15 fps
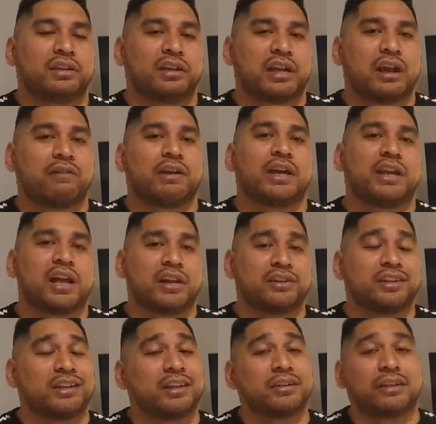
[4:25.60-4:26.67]
Curry and
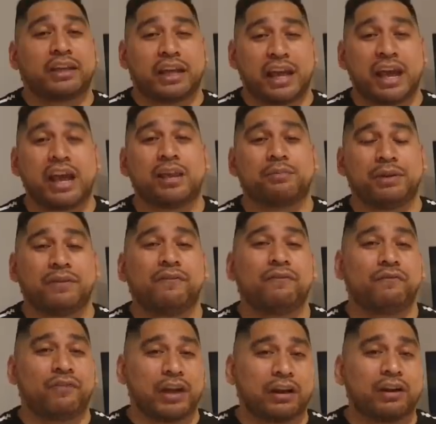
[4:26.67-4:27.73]
Underhill can be
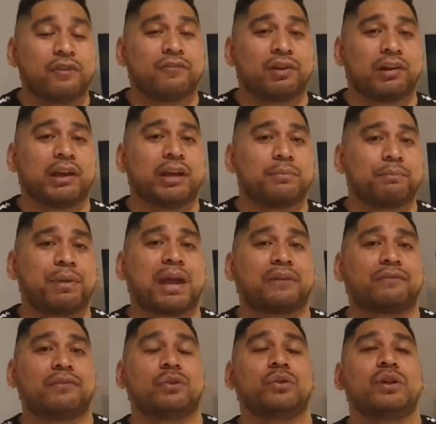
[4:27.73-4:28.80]
very, very
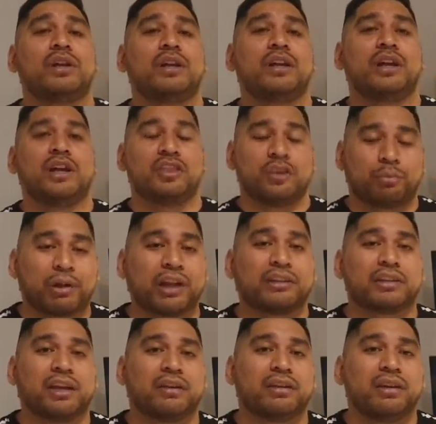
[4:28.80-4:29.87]
impactful in the
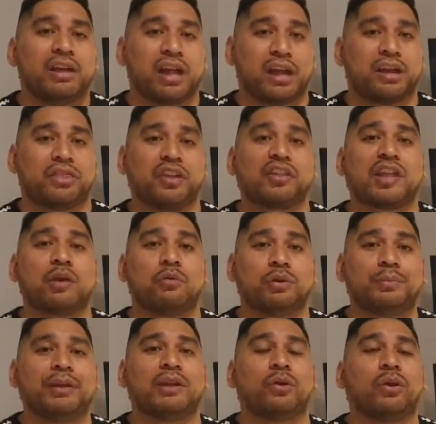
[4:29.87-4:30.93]
breakdown. And I think they
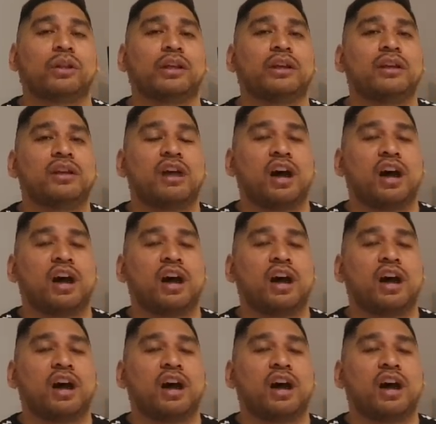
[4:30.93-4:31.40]
will be early.